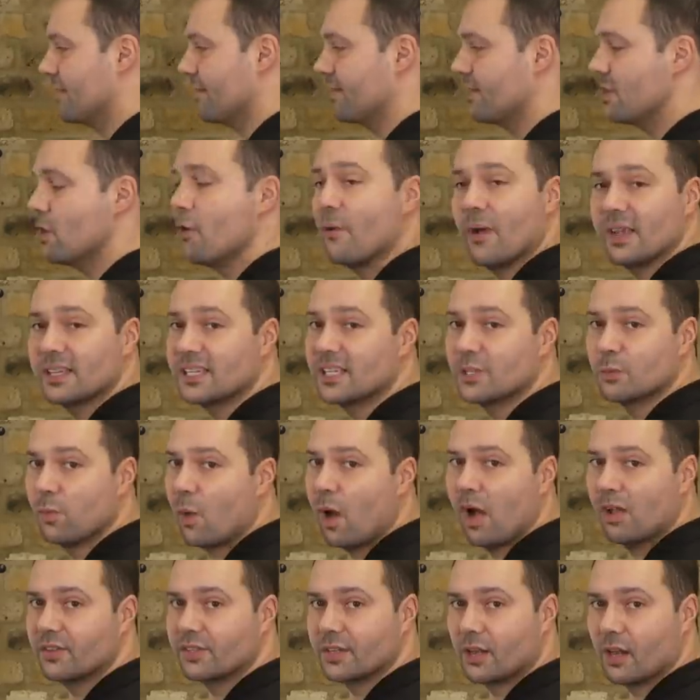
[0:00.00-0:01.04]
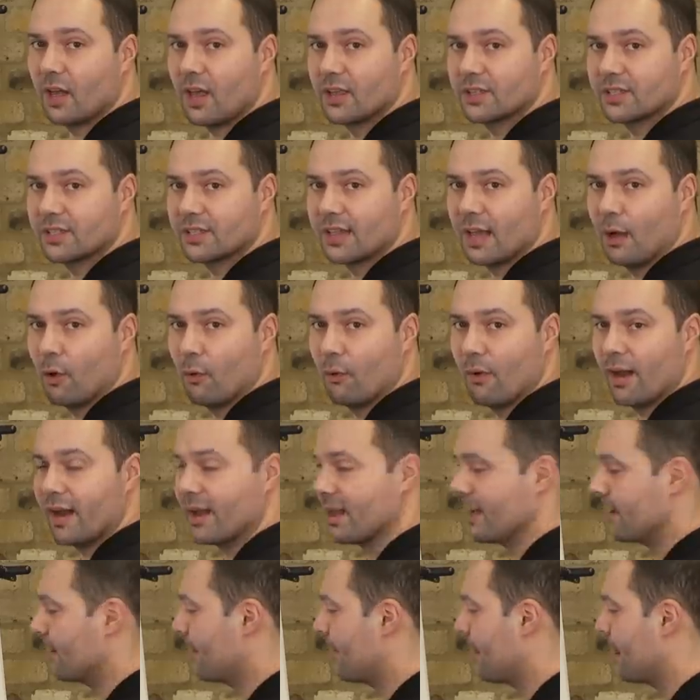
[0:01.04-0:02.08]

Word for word: The US is world class at that already.